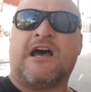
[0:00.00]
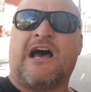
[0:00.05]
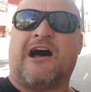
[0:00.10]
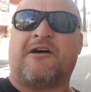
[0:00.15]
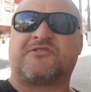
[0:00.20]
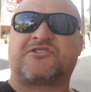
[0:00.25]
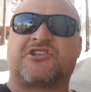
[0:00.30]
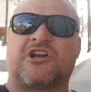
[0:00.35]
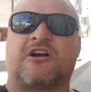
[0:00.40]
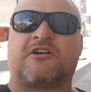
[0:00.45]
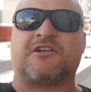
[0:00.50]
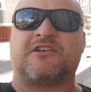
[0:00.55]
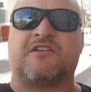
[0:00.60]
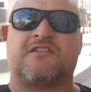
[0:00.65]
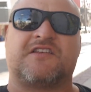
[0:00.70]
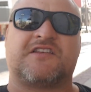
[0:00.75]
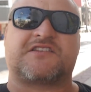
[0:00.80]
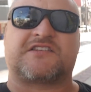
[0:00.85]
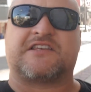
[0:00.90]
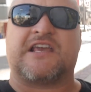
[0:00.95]
I was talking to
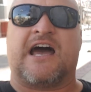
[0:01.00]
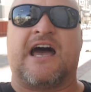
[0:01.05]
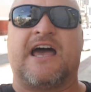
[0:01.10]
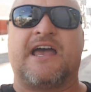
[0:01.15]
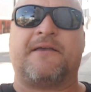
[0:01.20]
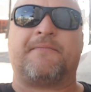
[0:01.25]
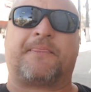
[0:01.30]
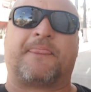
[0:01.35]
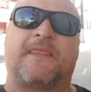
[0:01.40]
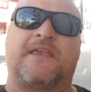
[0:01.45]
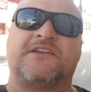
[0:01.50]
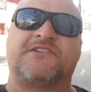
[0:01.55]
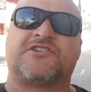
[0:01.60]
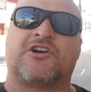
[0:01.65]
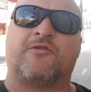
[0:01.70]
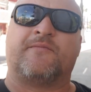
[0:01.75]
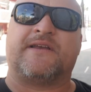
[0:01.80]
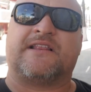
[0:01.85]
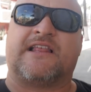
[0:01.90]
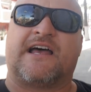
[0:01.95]
this guy. He
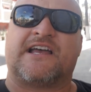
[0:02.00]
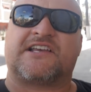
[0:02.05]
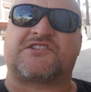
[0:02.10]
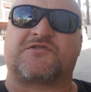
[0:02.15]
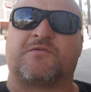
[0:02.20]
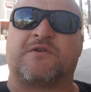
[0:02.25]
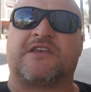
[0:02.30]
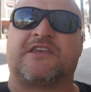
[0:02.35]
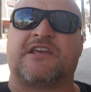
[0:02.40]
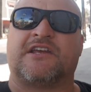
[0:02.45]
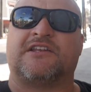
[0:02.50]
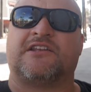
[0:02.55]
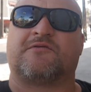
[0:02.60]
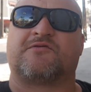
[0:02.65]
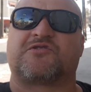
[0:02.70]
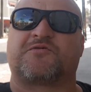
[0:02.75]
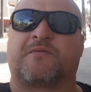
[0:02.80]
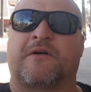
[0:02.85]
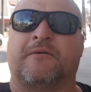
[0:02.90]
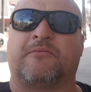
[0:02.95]
told me last weekend there
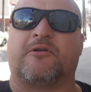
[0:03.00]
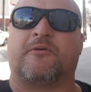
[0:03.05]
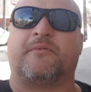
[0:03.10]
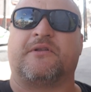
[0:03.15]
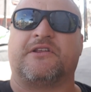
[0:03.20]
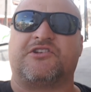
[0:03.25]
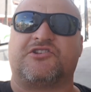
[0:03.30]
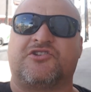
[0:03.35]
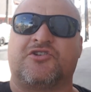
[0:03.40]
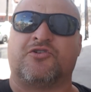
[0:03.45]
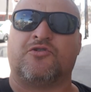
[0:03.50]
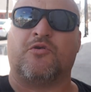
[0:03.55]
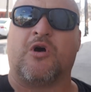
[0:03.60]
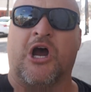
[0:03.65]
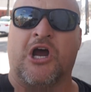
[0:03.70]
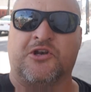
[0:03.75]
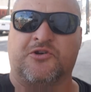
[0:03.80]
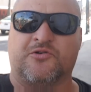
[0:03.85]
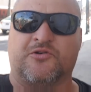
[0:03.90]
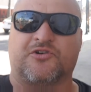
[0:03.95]
was probably
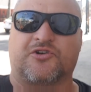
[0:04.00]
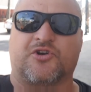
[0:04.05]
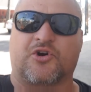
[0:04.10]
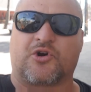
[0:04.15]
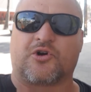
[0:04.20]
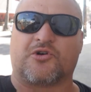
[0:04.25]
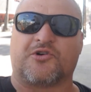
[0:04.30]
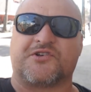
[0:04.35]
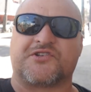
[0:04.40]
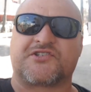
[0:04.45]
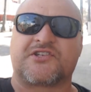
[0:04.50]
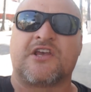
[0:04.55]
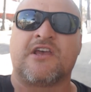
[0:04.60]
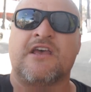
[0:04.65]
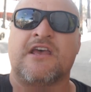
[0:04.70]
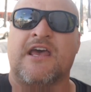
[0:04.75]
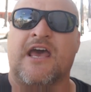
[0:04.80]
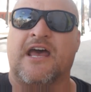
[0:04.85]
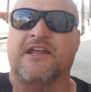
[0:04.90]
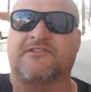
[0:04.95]
200
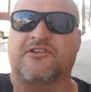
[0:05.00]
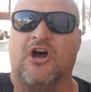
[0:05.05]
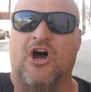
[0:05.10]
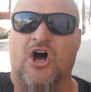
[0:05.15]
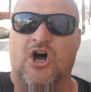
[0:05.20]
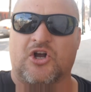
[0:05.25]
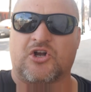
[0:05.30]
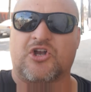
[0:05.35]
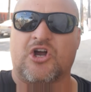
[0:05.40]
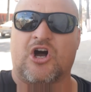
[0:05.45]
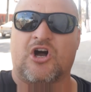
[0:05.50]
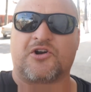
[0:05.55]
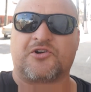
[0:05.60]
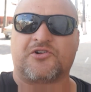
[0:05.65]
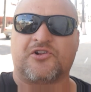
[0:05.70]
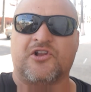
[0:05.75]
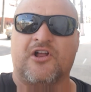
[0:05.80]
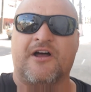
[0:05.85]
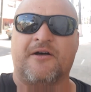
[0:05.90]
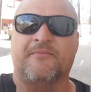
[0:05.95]
girls at the Hong Kong
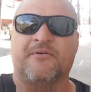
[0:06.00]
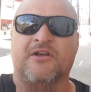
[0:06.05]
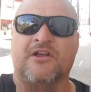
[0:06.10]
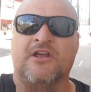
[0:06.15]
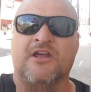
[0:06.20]
Club